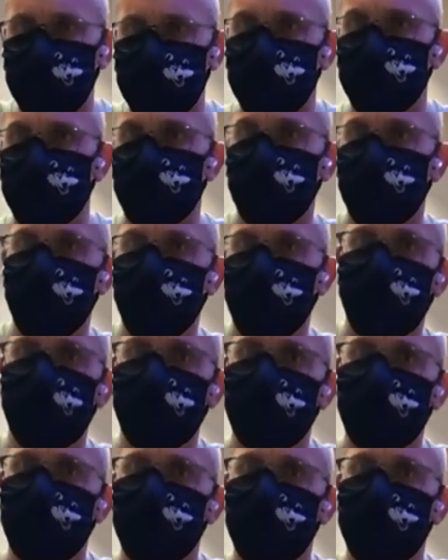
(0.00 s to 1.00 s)
control.
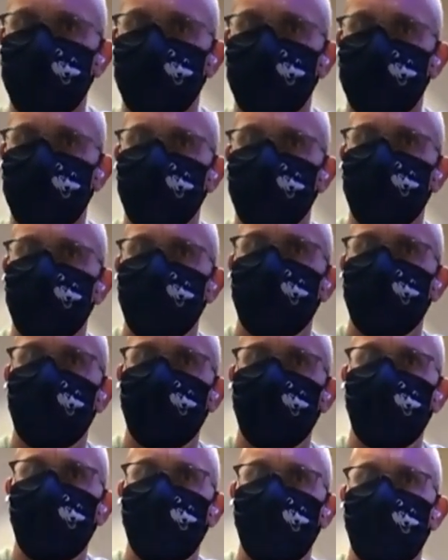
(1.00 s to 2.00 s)
Um,
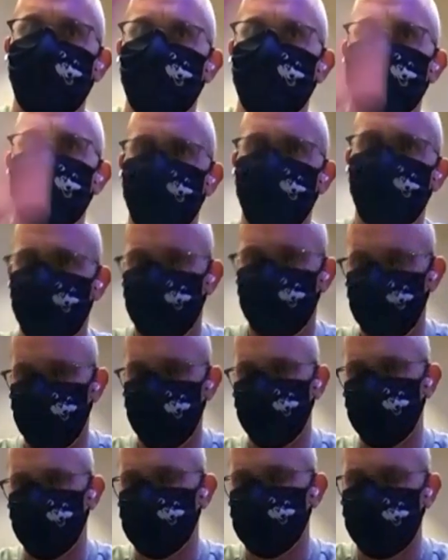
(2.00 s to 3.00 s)
you
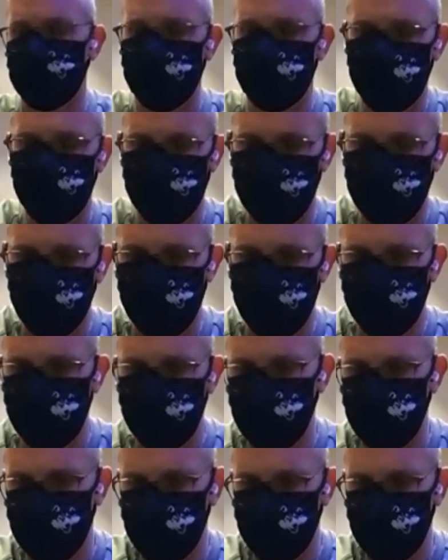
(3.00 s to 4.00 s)
know, I think they're
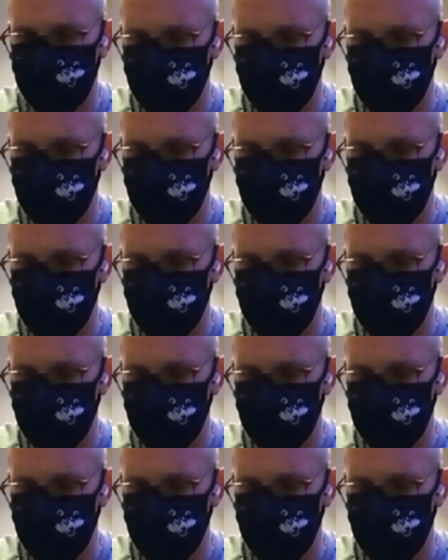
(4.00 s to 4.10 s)
they're uh,